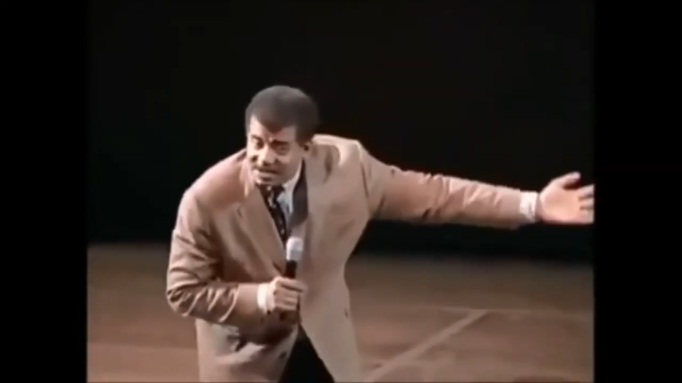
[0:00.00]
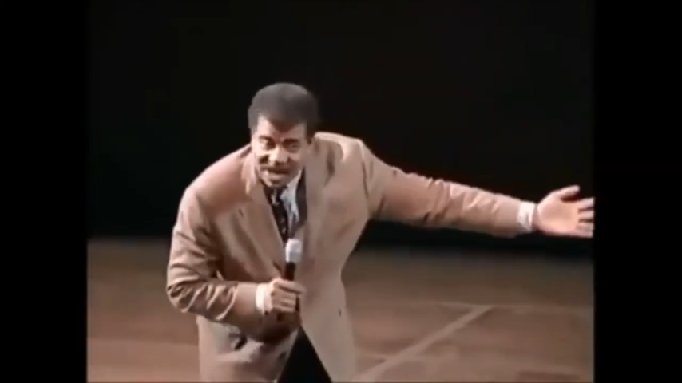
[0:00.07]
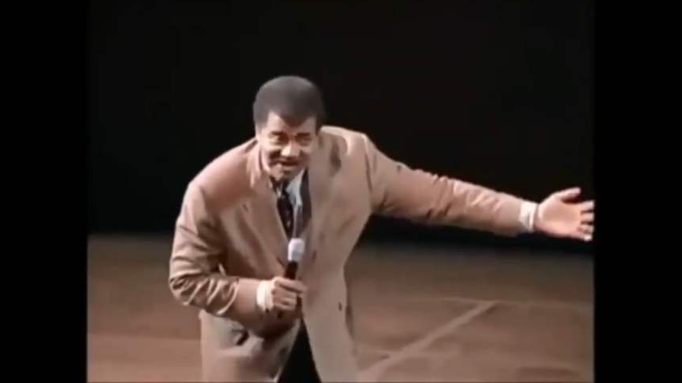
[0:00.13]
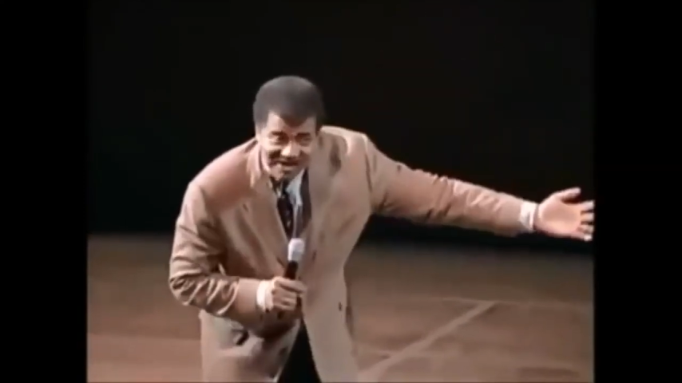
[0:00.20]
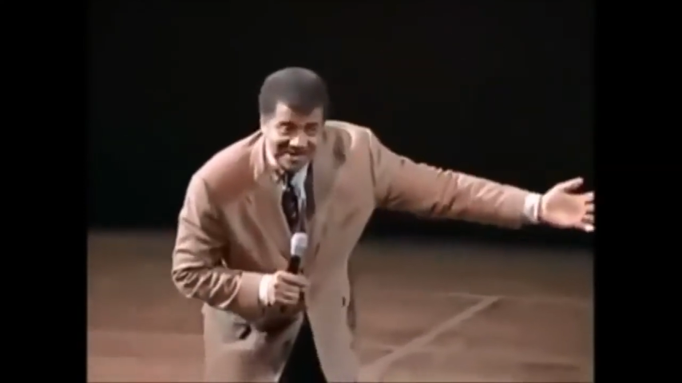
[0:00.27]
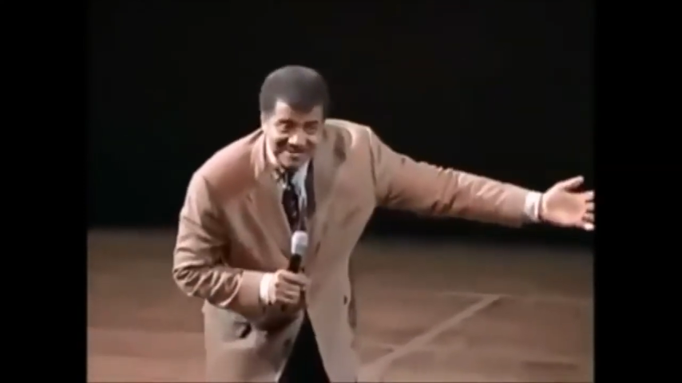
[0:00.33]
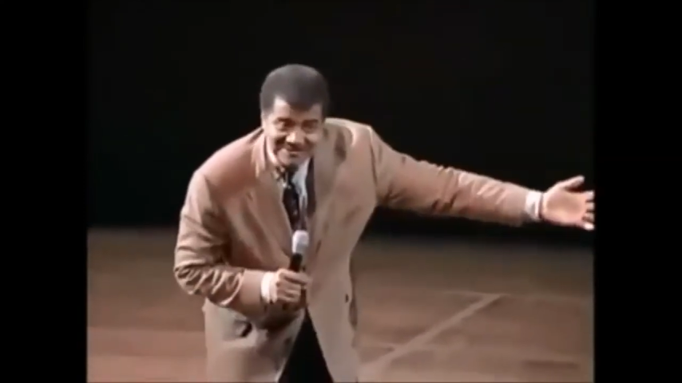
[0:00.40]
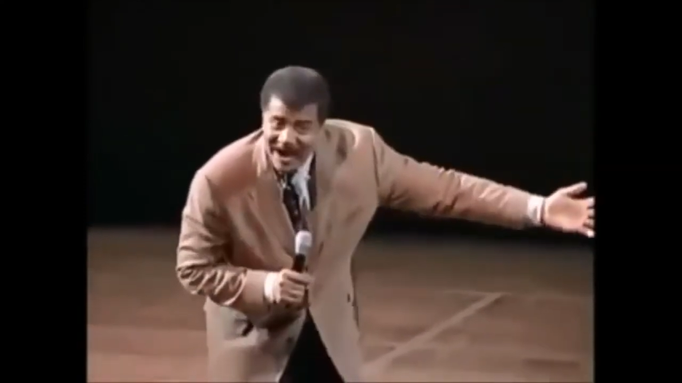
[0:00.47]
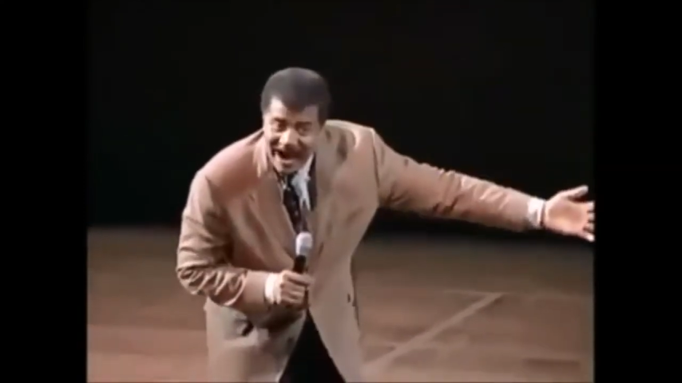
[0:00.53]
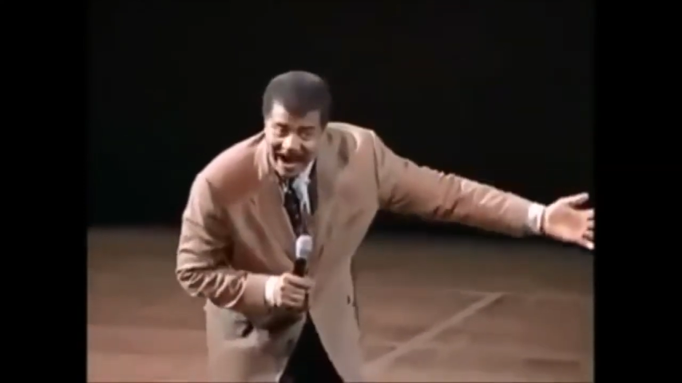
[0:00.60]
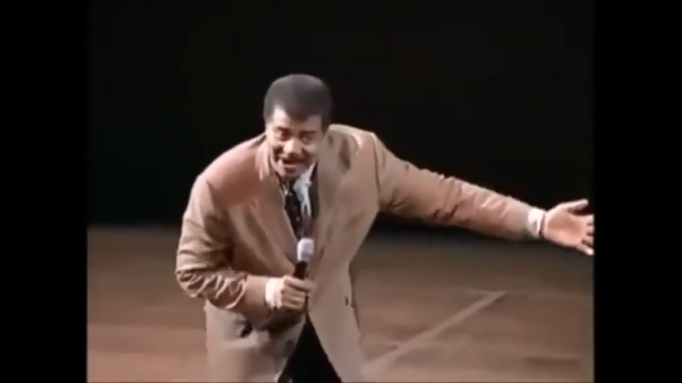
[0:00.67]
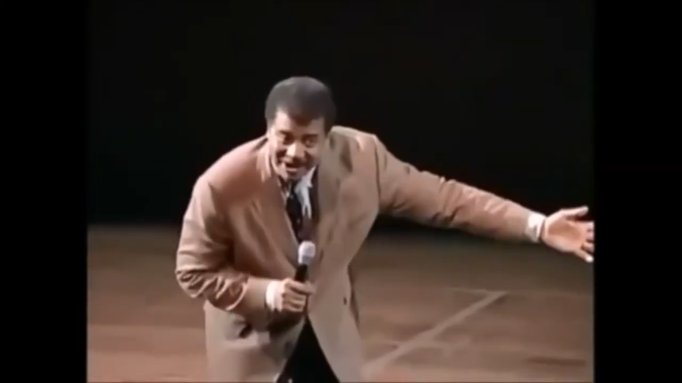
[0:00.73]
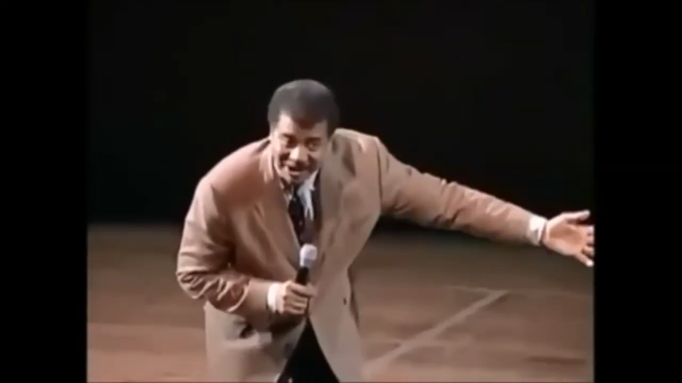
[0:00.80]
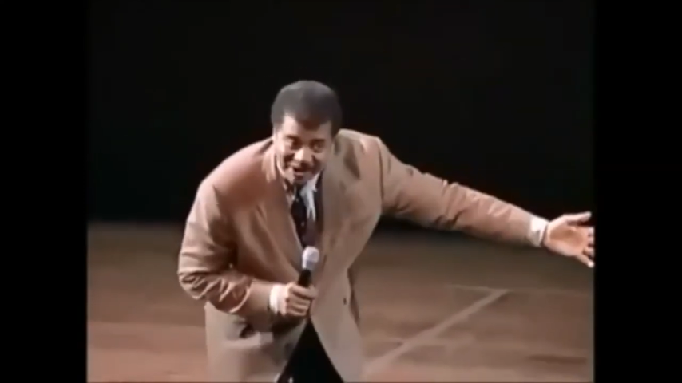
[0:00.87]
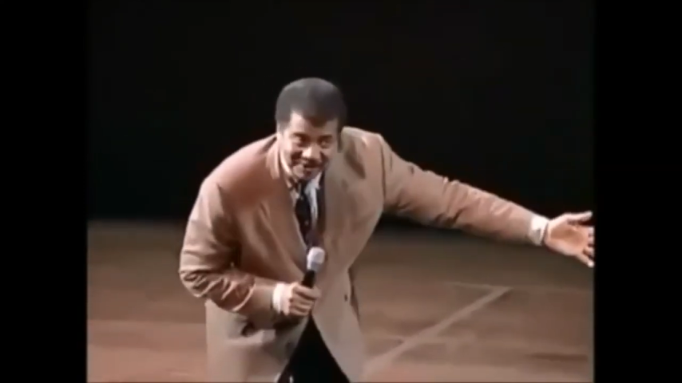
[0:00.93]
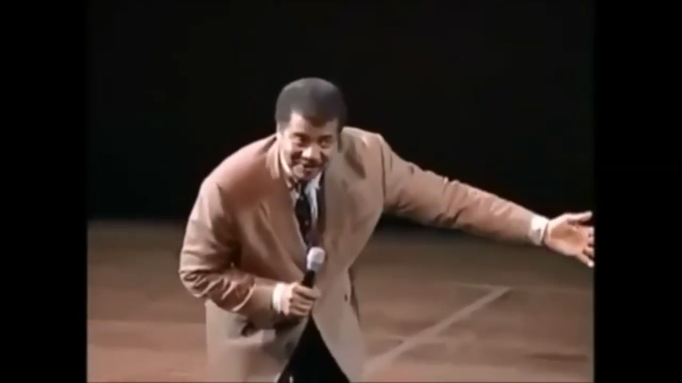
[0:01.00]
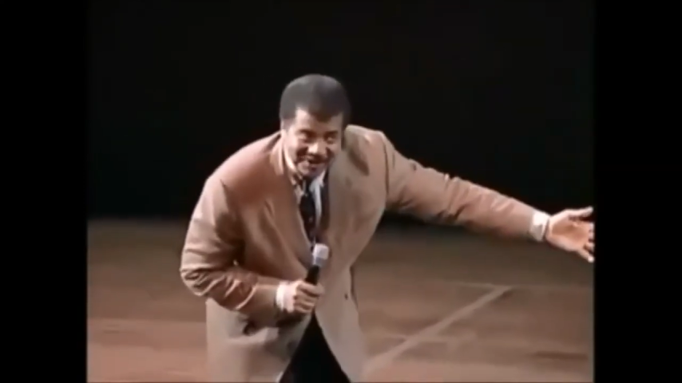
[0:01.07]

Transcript: It doesn't matter.